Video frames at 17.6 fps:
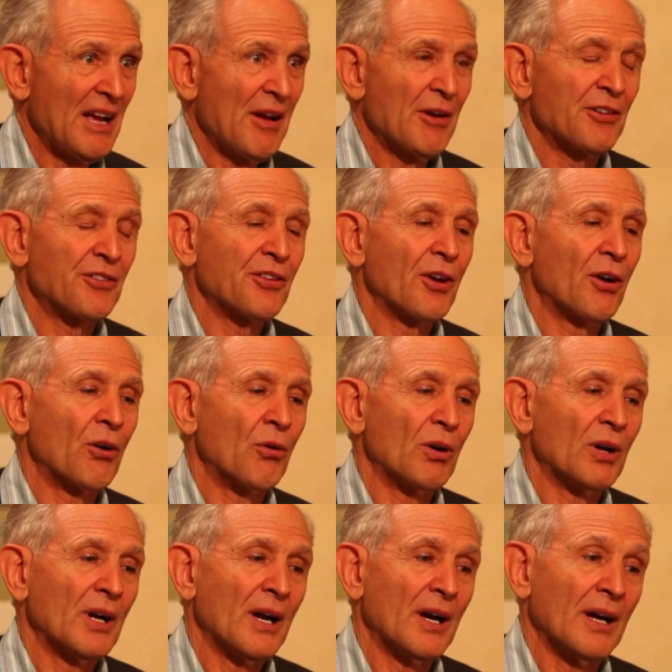
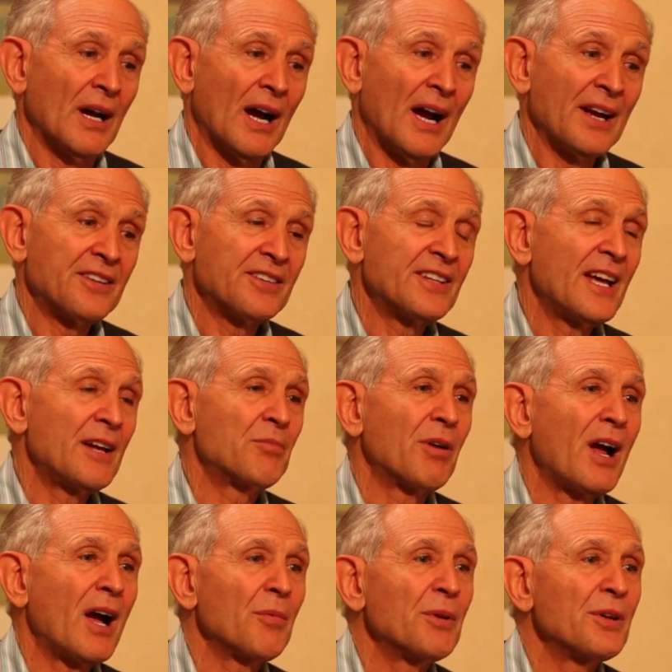So I said
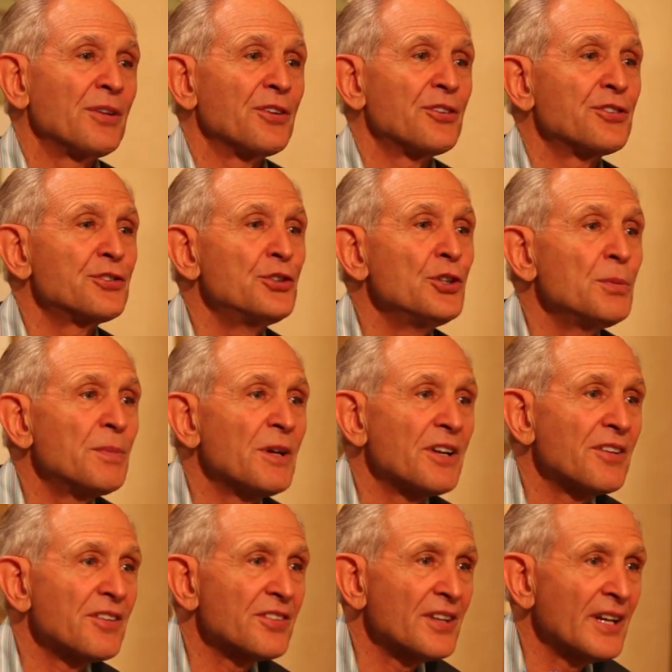probably the
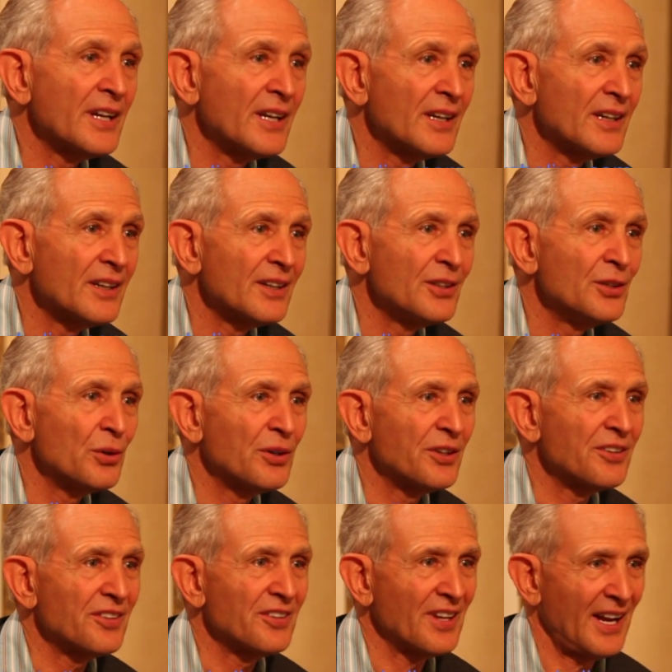stupidest thing you
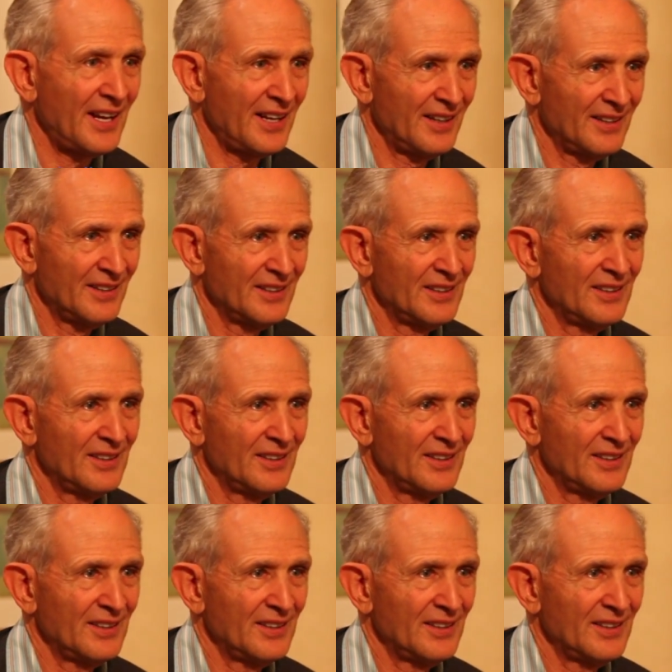could say.